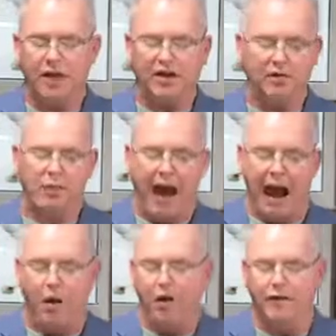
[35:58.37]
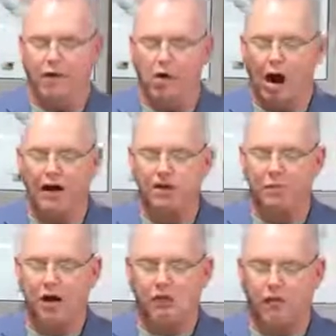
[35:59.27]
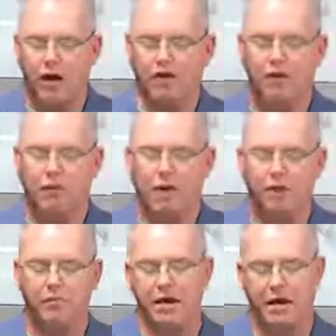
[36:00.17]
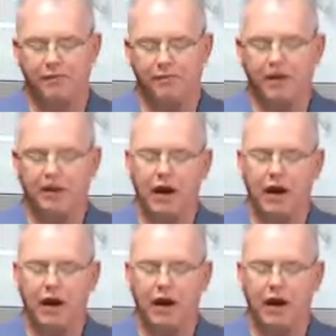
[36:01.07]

that the power of Christ may rest upon me.